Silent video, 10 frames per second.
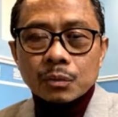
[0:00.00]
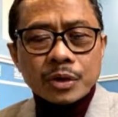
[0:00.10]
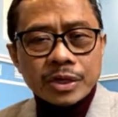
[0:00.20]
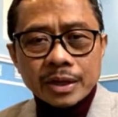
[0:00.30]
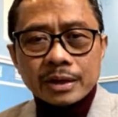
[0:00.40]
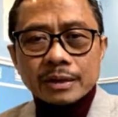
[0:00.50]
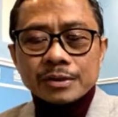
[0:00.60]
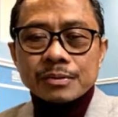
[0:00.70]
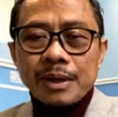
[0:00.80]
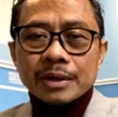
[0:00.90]
We thank Allah
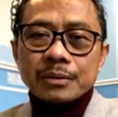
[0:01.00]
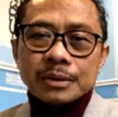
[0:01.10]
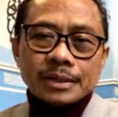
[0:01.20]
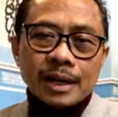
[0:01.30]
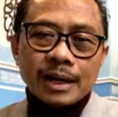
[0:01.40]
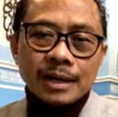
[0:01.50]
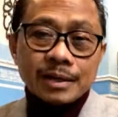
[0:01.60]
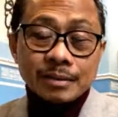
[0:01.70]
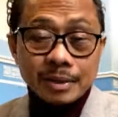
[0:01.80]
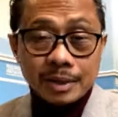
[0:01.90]
subhanahu wa ta'ala
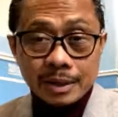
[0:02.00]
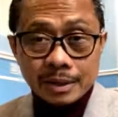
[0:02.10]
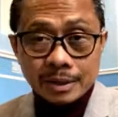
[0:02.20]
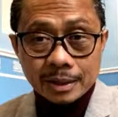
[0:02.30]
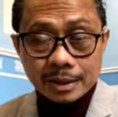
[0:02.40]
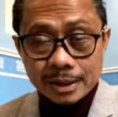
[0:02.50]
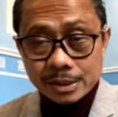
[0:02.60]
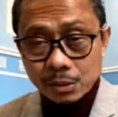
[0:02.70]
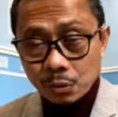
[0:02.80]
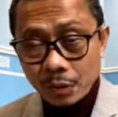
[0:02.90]
in the beginning and
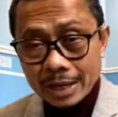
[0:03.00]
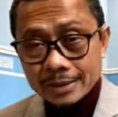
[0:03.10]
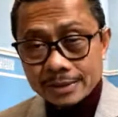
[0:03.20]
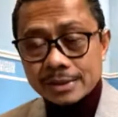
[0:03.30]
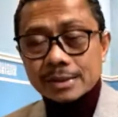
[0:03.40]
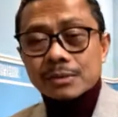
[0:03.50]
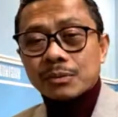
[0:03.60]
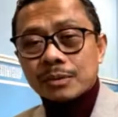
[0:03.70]
as always,